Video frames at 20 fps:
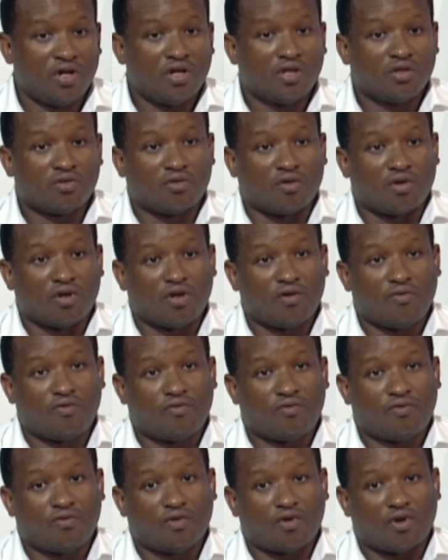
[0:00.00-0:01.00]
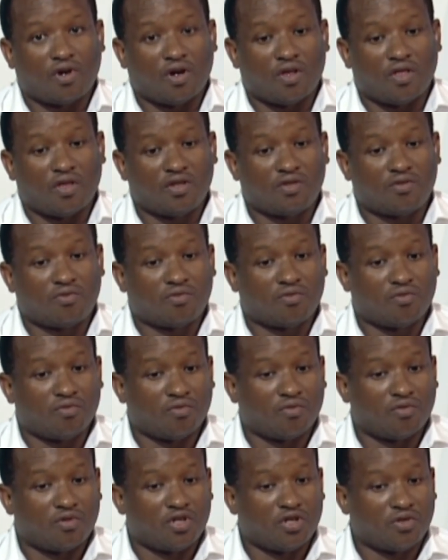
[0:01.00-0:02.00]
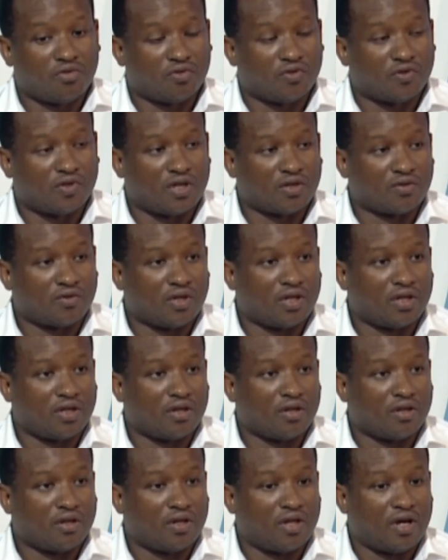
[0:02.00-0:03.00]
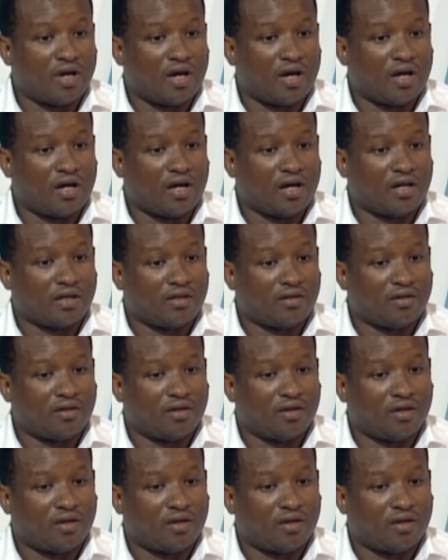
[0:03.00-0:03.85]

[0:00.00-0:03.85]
So if these two issues actually they are at